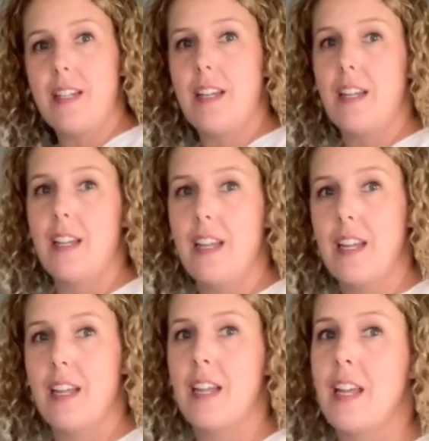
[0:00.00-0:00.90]
to
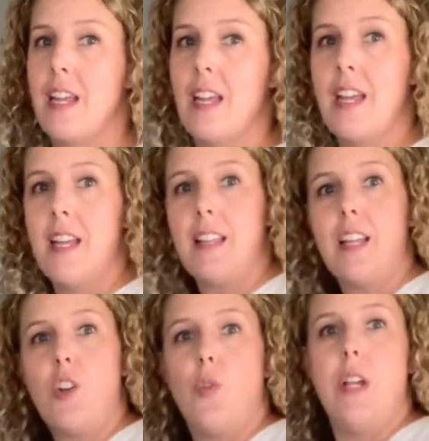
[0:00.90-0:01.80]

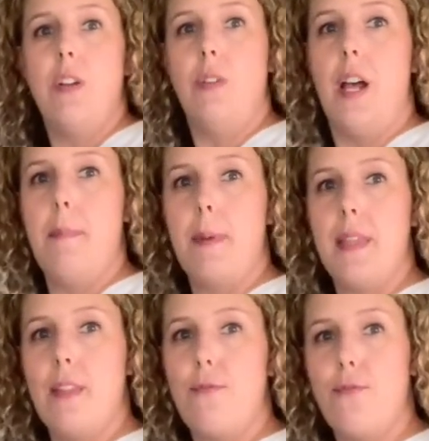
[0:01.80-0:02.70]
like crinkle up
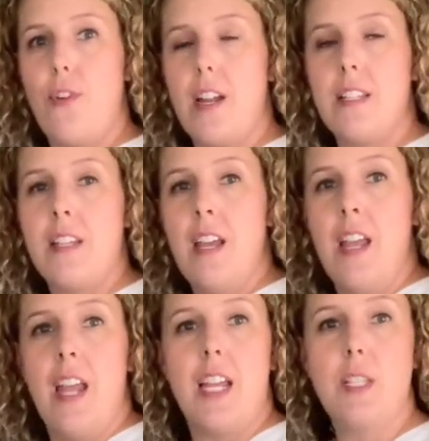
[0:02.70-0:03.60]
in the front.
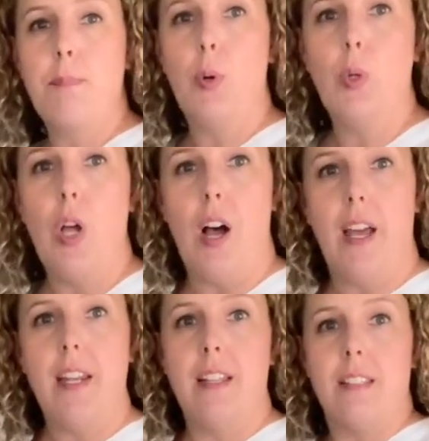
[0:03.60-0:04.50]
It's a pull
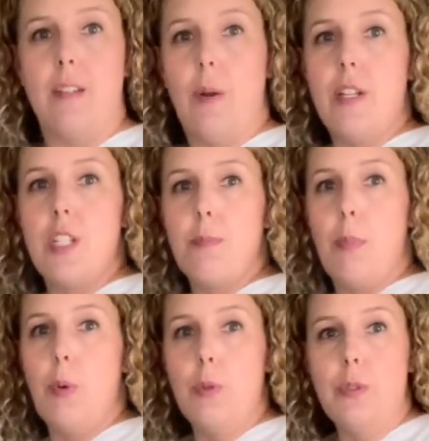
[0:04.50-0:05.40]
on, so it just
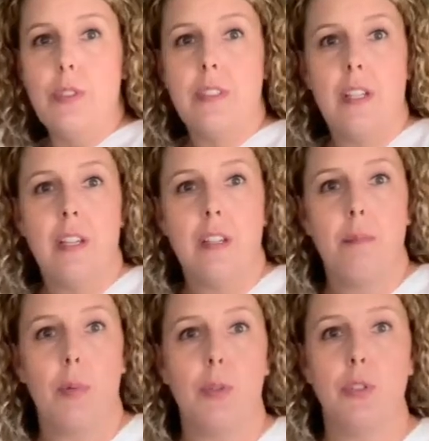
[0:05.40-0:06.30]
pulls
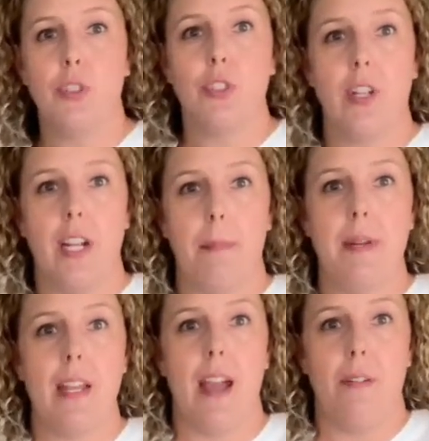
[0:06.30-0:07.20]
straight up
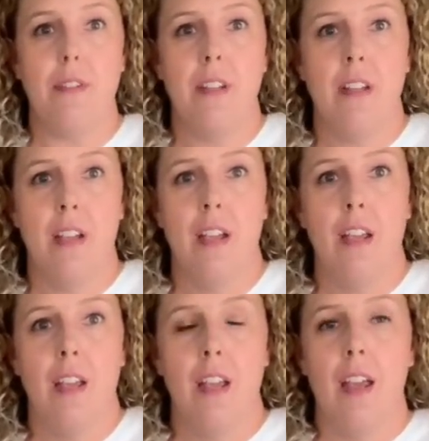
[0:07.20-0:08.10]
and down.
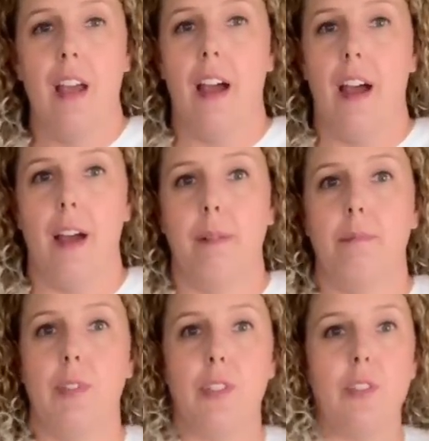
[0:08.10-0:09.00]

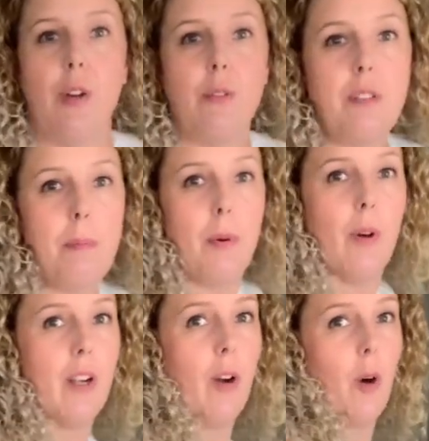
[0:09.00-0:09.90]
There's no
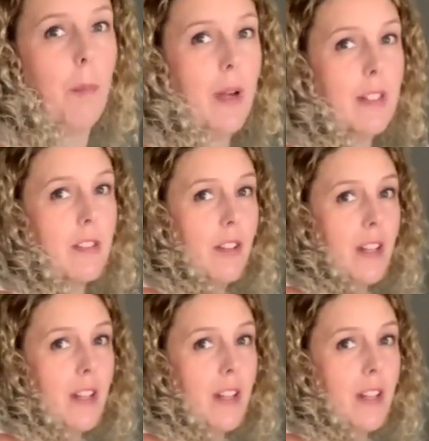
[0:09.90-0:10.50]
zipper or buttons or